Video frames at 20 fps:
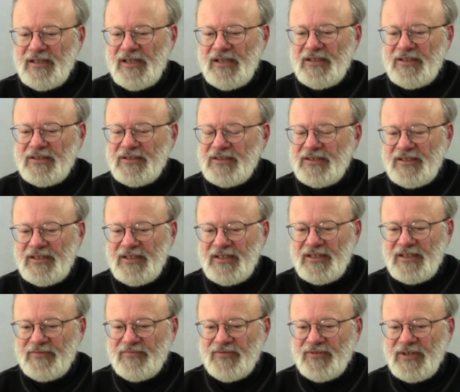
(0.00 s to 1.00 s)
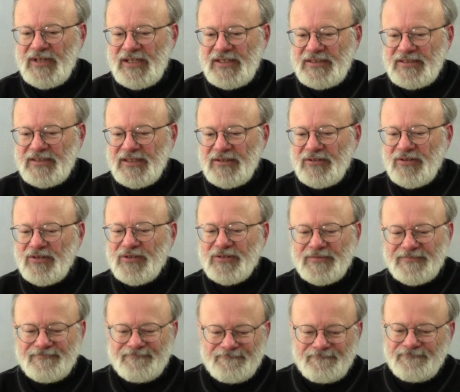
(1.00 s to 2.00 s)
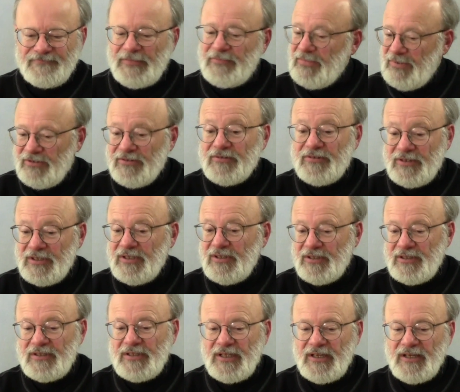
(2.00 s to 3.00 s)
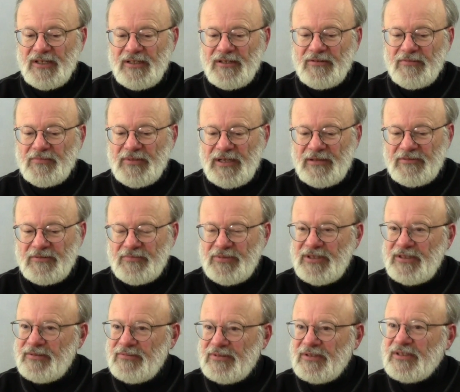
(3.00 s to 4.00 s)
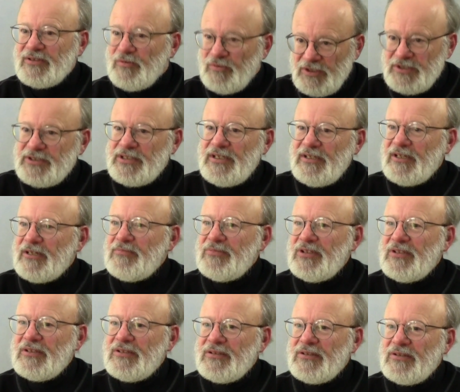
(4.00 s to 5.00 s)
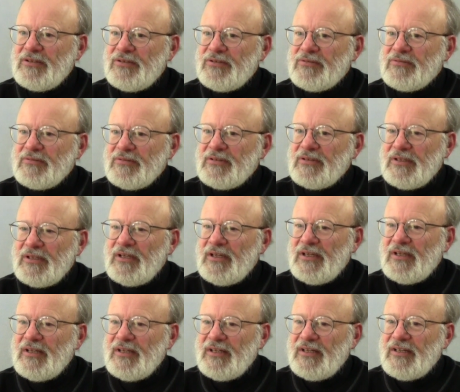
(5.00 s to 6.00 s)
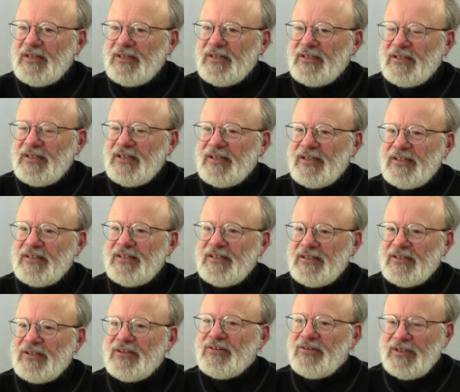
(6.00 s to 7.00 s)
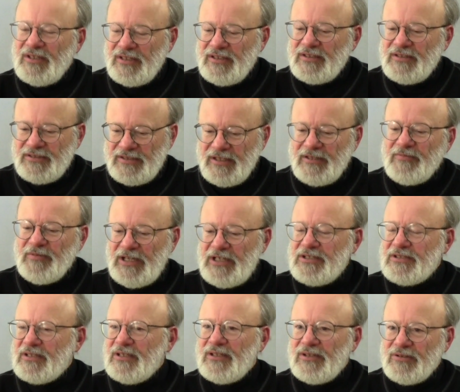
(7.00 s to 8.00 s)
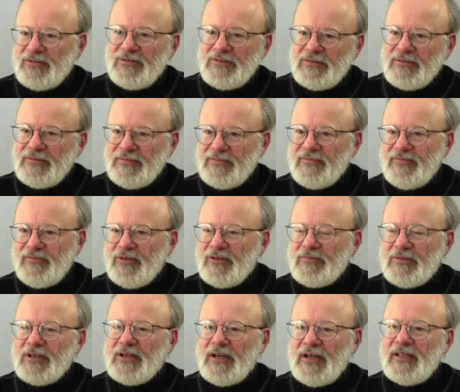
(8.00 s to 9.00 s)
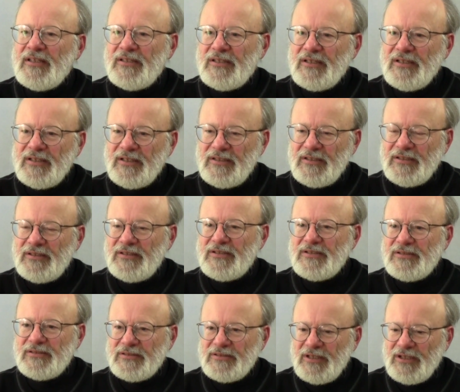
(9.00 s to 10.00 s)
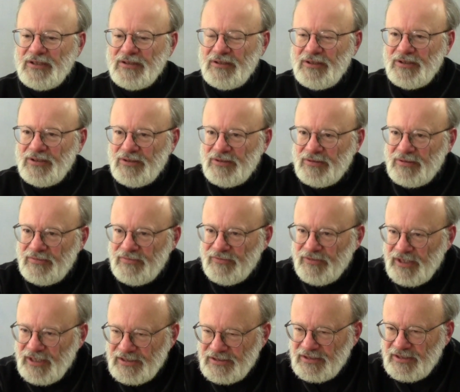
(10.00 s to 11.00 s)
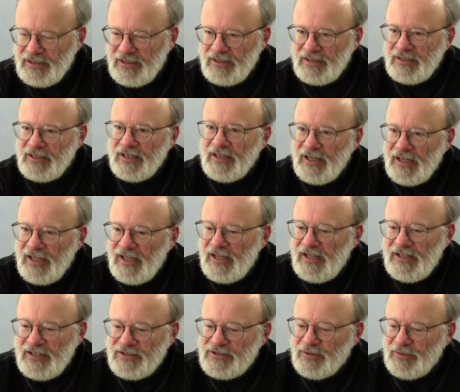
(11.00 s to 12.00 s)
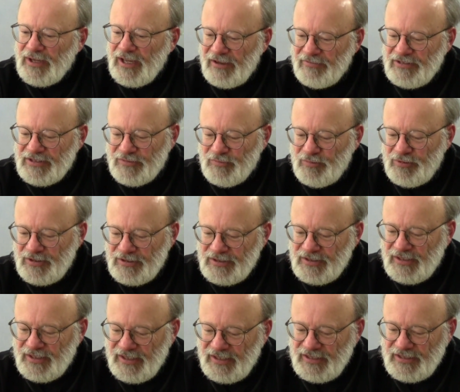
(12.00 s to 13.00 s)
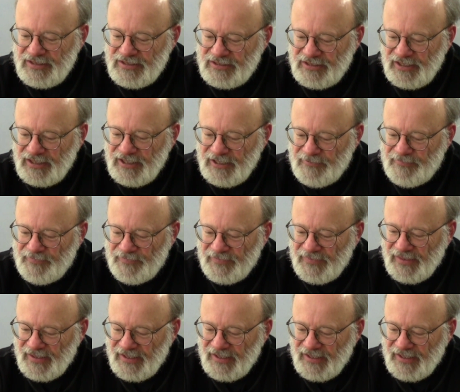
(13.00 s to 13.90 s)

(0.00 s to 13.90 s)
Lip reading: England and France said, oh, we're never really irritated that Obama beat him to this. We'll send our military too. That, you know, England, they reach to their own former colony, England to Sierra Leone and France to Guinea. So we have this weird thing set up.